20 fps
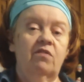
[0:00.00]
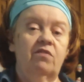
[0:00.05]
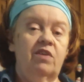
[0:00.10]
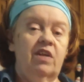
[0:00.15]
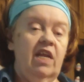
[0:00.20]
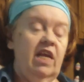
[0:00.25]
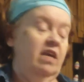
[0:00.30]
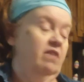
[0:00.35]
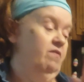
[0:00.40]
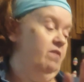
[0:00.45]
of
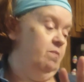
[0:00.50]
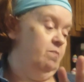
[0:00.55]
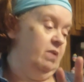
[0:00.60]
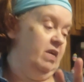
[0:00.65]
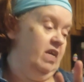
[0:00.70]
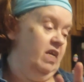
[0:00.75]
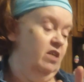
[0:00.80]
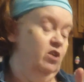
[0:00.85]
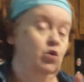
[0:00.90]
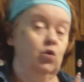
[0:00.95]
navy
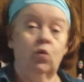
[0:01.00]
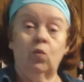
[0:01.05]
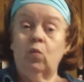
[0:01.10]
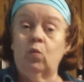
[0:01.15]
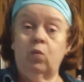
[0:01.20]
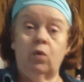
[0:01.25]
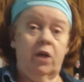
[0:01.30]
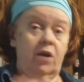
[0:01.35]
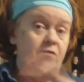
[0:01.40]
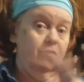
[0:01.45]
beans or
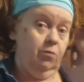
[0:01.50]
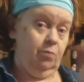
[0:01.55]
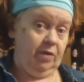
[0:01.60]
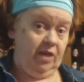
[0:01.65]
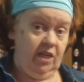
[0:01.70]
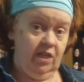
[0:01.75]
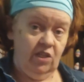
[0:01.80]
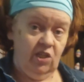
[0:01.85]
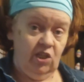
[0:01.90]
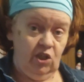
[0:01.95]
whatever
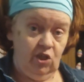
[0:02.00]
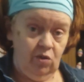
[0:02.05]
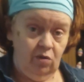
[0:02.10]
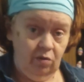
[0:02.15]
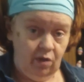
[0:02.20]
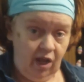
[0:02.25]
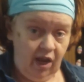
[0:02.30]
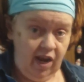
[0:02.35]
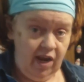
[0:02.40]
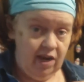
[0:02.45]
beans that you
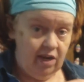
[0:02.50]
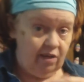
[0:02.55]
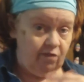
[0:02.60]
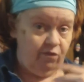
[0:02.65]
like.